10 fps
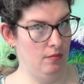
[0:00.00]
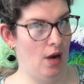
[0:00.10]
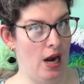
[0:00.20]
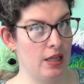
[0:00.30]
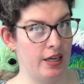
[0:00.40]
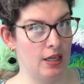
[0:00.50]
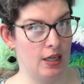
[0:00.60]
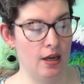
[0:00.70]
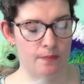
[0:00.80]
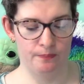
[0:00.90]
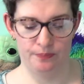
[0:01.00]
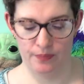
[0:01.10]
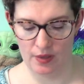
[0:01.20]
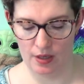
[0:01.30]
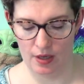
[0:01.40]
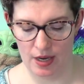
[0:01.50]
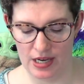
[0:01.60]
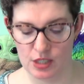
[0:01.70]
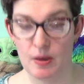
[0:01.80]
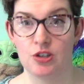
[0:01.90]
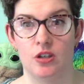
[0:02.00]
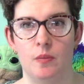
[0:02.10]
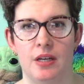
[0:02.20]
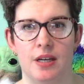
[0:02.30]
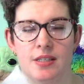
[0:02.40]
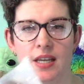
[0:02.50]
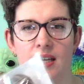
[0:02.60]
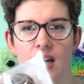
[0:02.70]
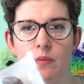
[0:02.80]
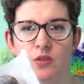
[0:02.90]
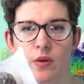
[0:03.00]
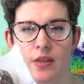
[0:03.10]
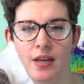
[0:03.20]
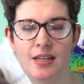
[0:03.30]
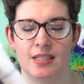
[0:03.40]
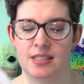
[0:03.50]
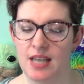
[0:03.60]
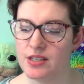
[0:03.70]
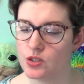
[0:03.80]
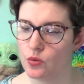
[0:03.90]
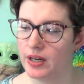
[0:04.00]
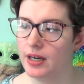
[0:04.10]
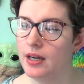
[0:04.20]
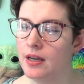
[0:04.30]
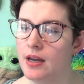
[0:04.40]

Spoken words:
I like a kit, and especially because it comes with an accessory.